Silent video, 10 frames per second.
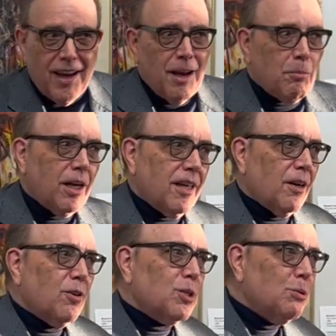And my
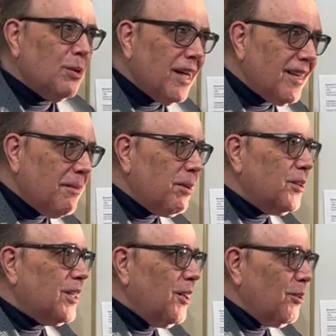dad goes, well, I
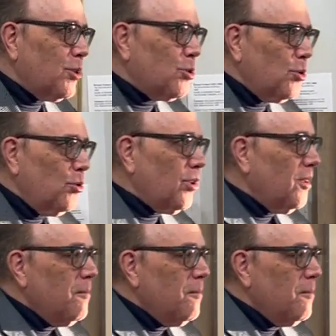better tell you the truth.